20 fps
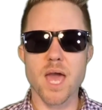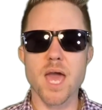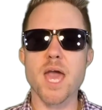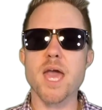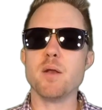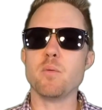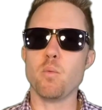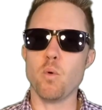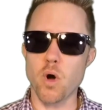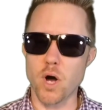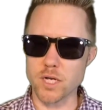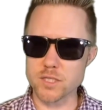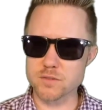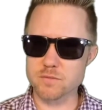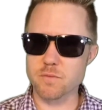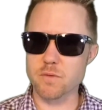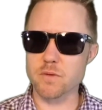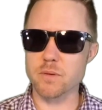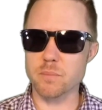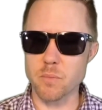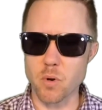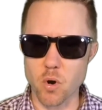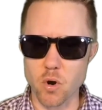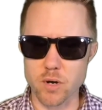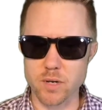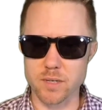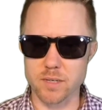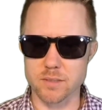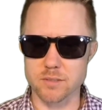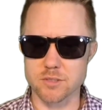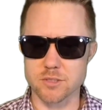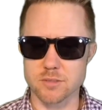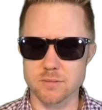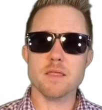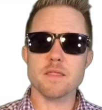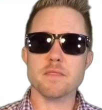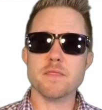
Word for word: and once for the mortgage.